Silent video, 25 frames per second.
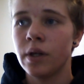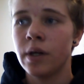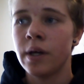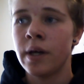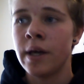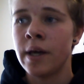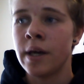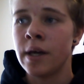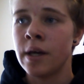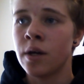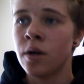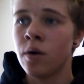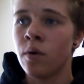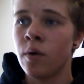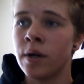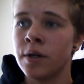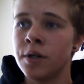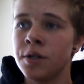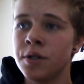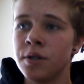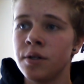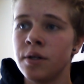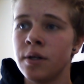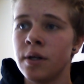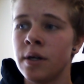a
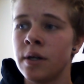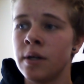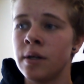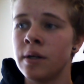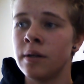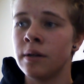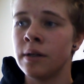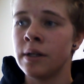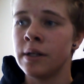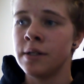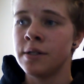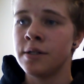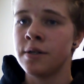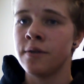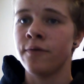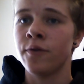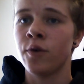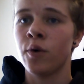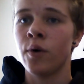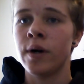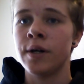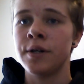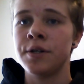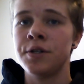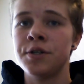list of
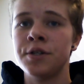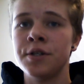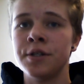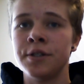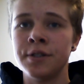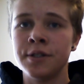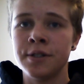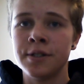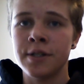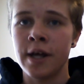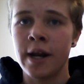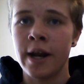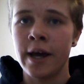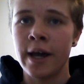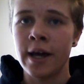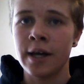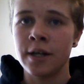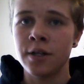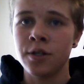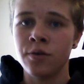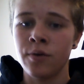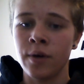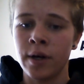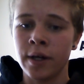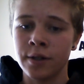questions that I
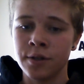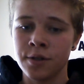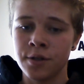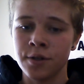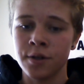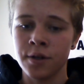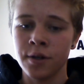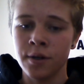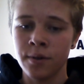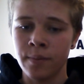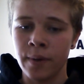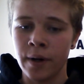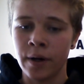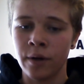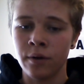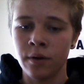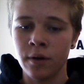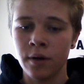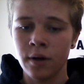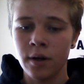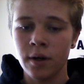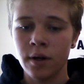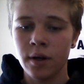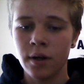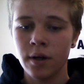had to answer about